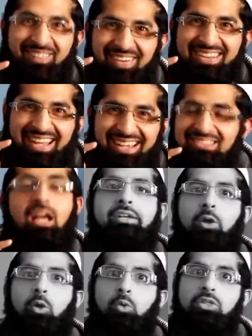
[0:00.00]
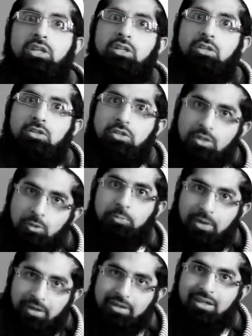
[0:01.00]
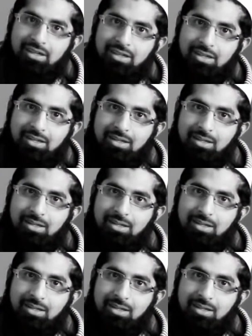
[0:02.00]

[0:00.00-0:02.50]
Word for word: you know what that is? I don't think you do, brother.